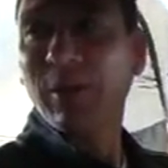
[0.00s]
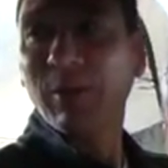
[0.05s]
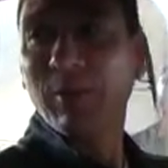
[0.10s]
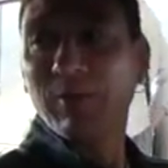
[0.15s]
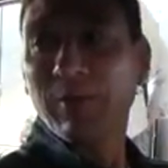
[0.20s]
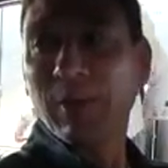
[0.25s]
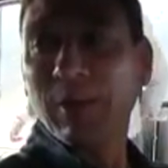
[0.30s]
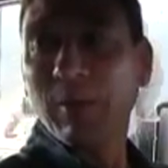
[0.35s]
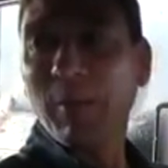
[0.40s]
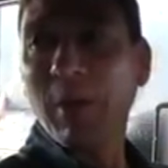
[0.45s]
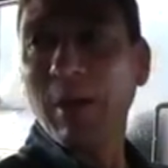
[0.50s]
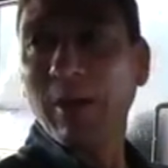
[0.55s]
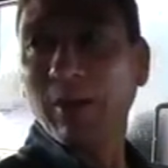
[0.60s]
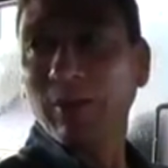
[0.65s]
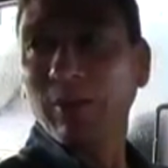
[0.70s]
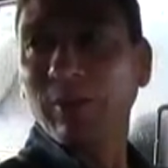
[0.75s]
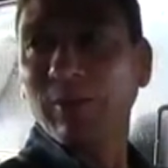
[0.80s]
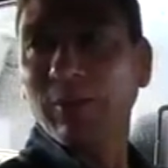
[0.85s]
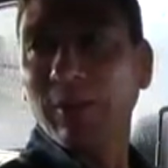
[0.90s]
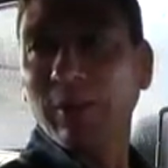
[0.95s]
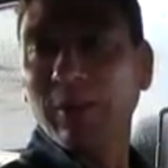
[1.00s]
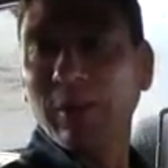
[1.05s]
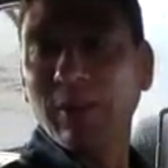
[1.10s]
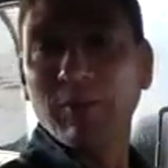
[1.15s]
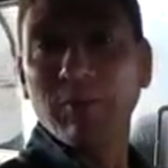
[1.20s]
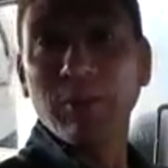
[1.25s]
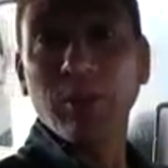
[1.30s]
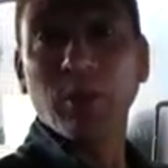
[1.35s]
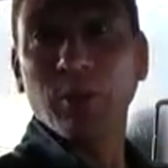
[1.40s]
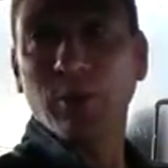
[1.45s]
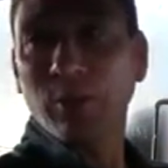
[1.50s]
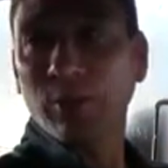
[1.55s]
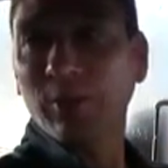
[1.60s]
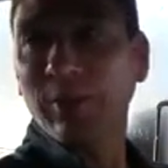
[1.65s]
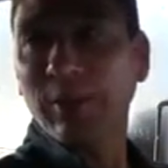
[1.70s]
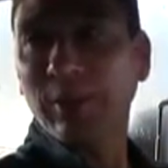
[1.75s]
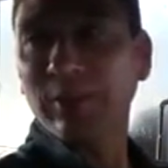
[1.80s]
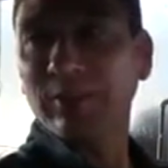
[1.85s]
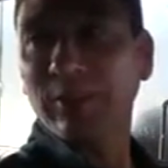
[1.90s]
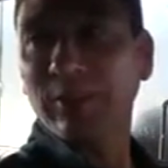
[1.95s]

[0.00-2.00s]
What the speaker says: Right, we've got a model vehicle, the